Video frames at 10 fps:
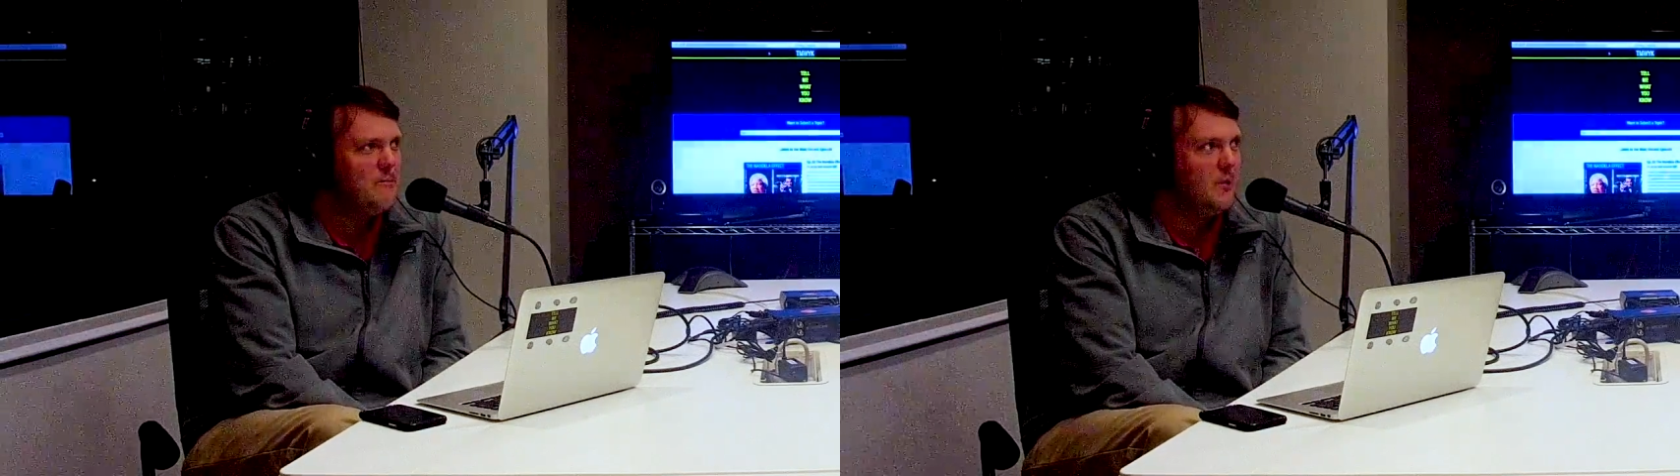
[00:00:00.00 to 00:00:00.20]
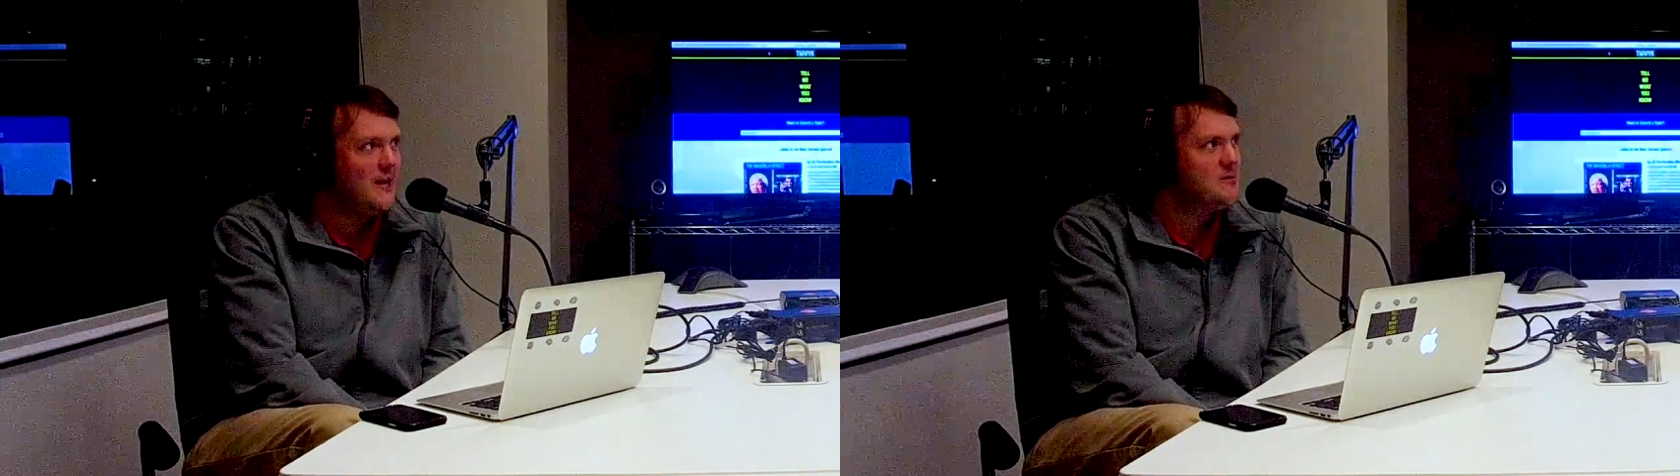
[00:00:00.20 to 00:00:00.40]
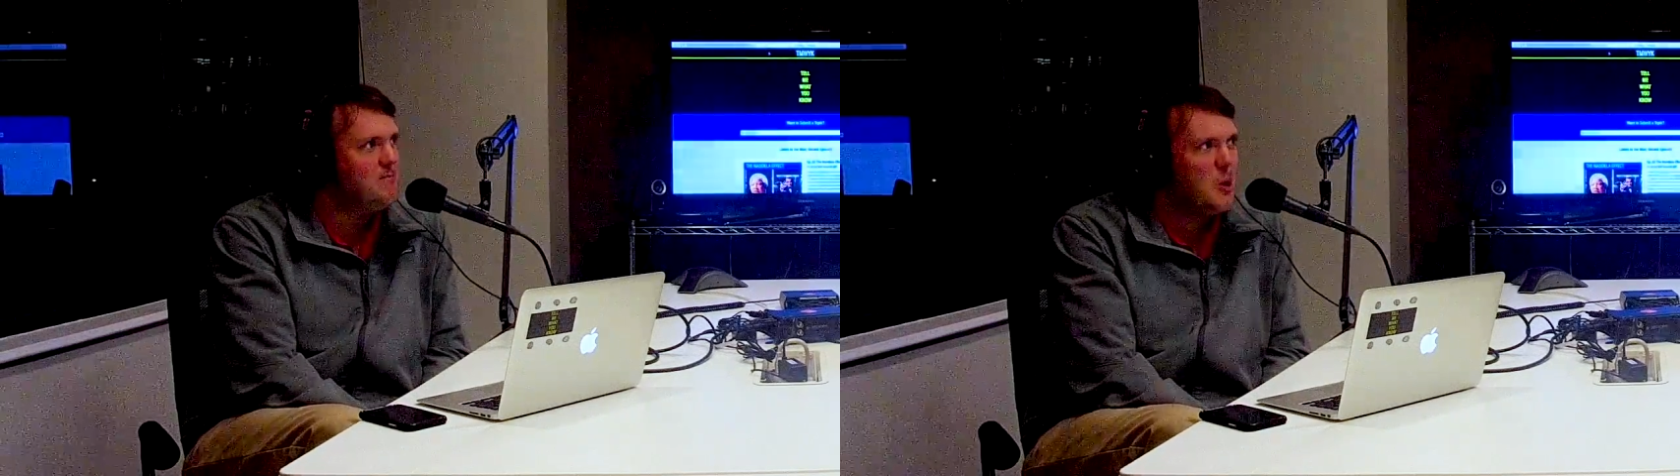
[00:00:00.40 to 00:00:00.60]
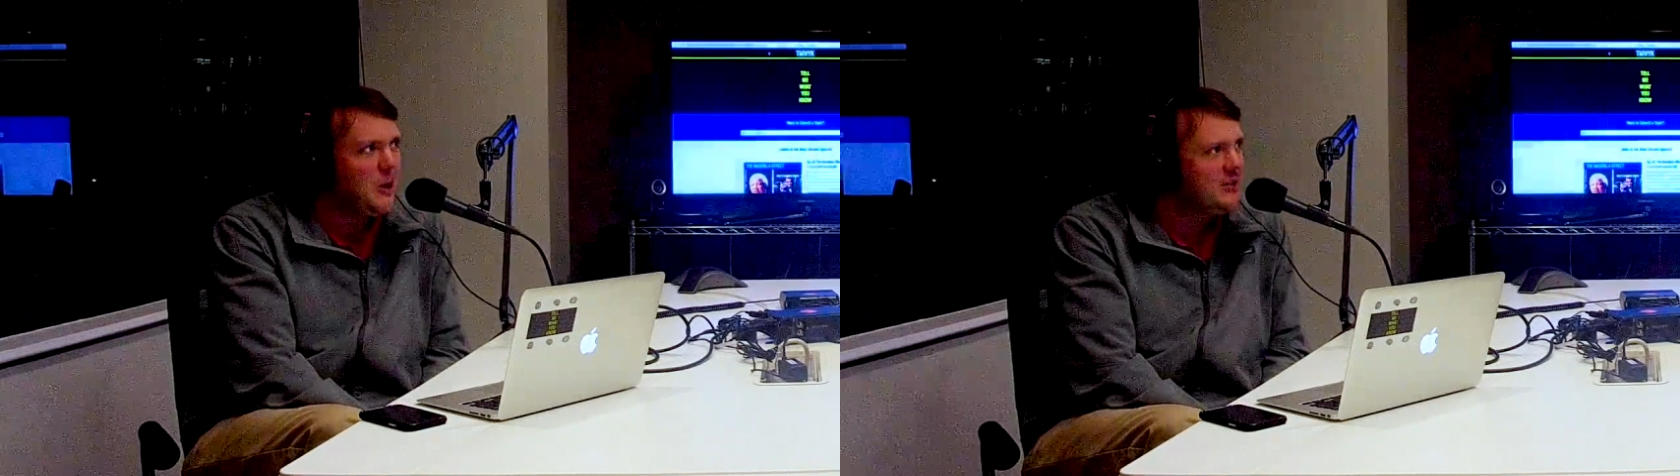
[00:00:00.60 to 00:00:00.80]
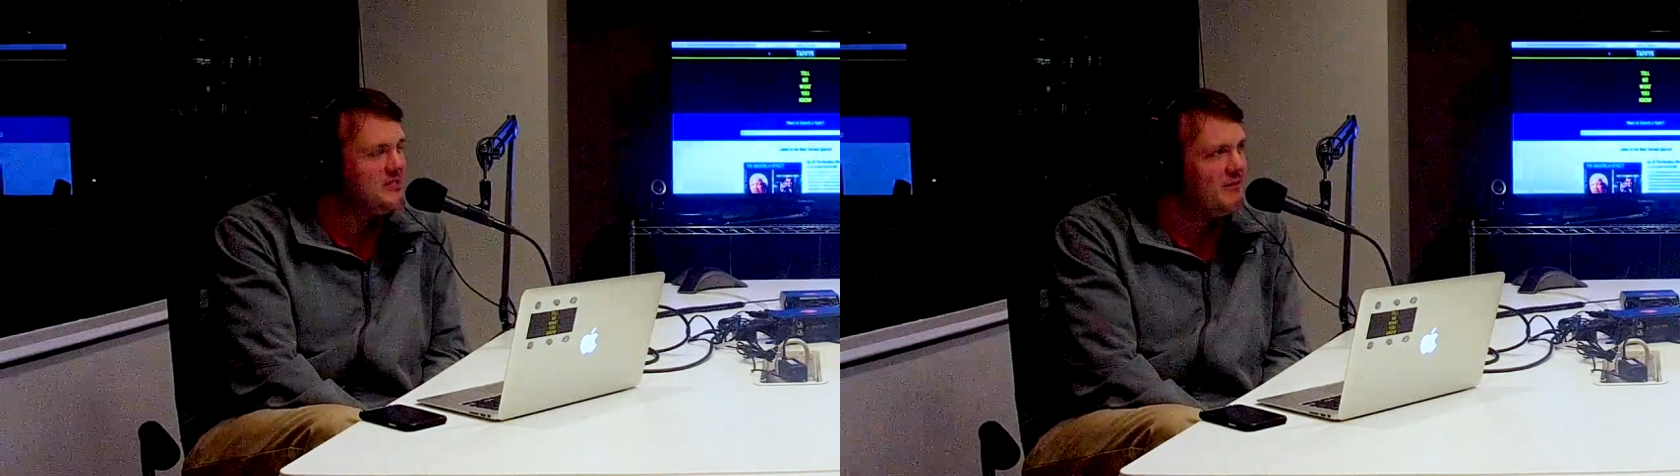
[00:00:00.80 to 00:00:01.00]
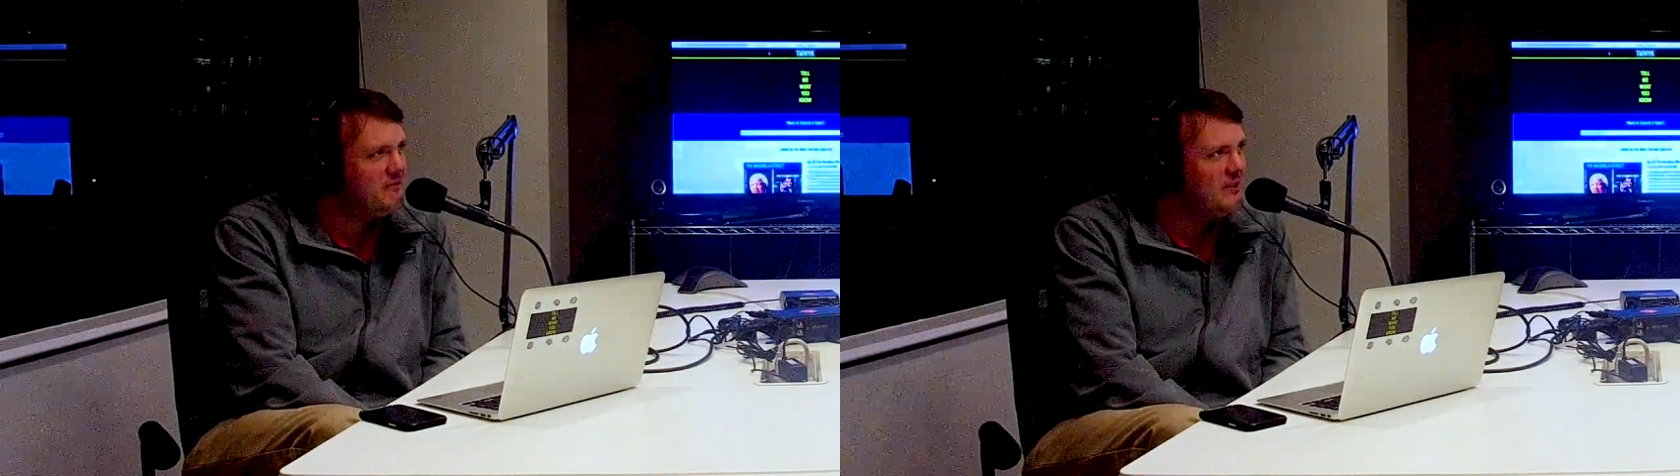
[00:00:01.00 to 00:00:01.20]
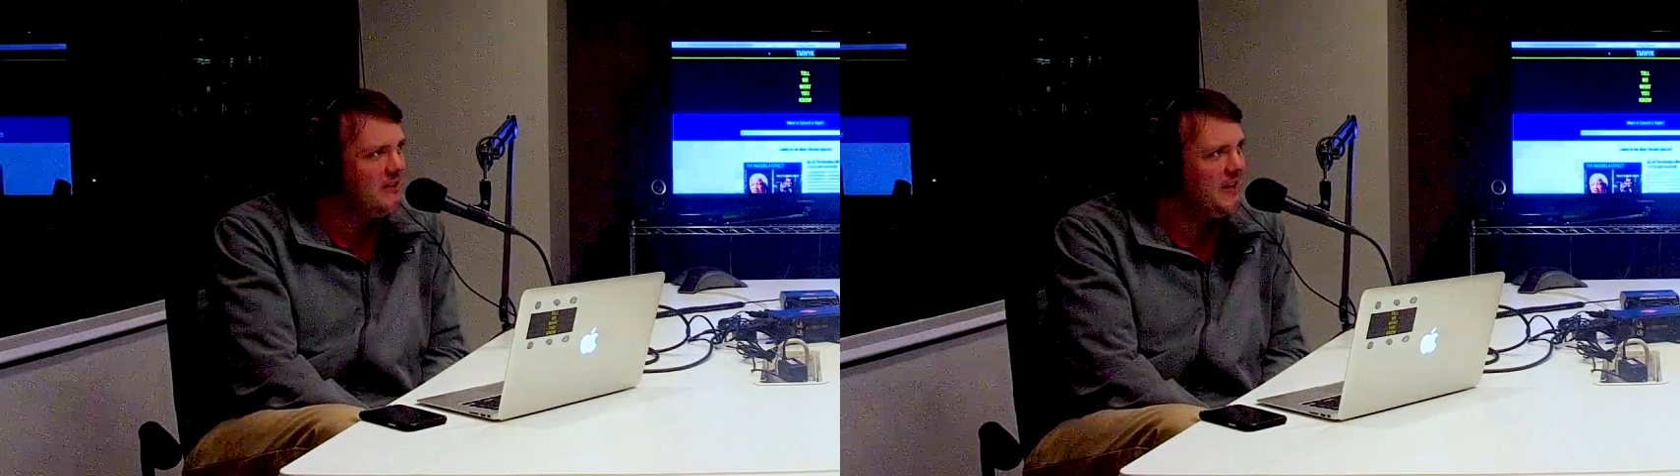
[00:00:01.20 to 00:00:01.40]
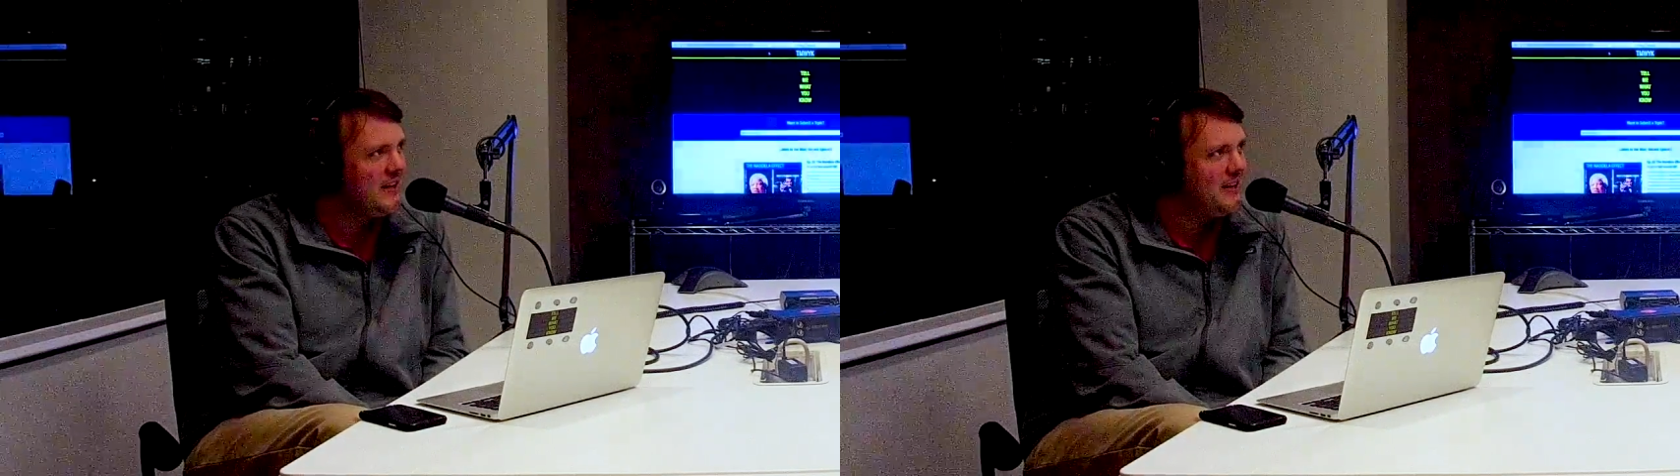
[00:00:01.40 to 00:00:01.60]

Lots of Martins, I feel like.